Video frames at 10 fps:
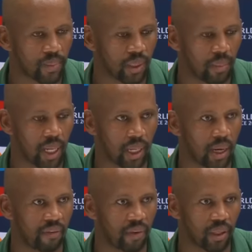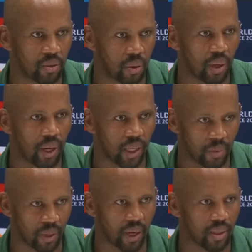Malakai Fekitoa,
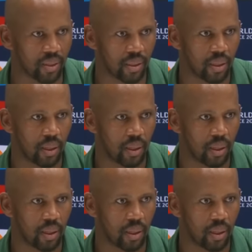experience.